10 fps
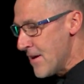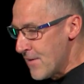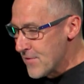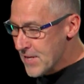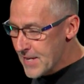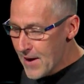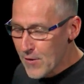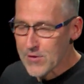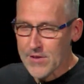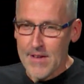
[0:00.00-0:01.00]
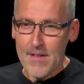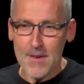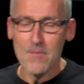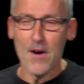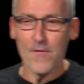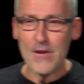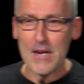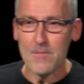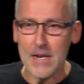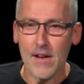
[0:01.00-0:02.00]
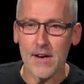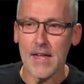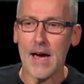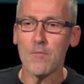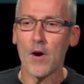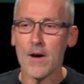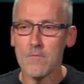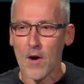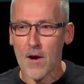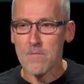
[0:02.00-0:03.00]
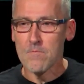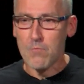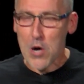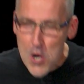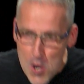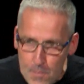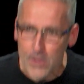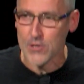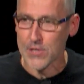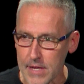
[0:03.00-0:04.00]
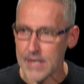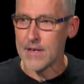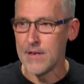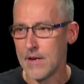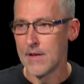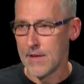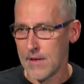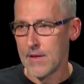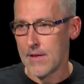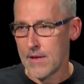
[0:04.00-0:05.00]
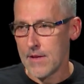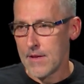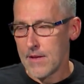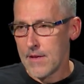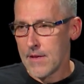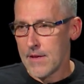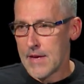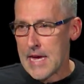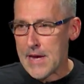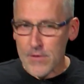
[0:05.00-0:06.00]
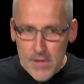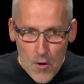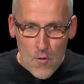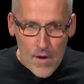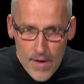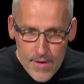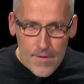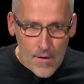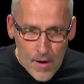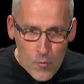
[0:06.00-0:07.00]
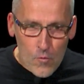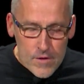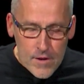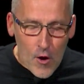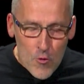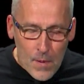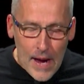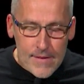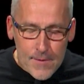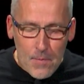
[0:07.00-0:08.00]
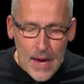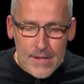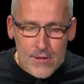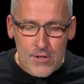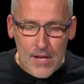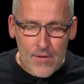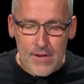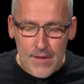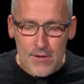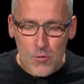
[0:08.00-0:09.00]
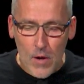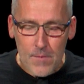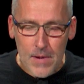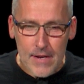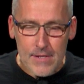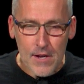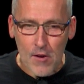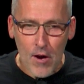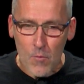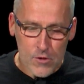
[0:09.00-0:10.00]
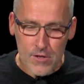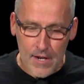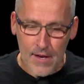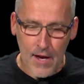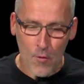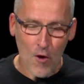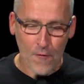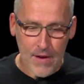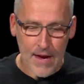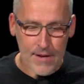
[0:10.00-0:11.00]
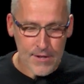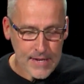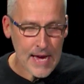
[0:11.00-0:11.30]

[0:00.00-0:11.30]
everything else. It might feel a bit like that, but I'm, I'm purposely, even though Oh, go back to bed, just have another 20 minutes. The alarm wasn't going to go off yet, and you're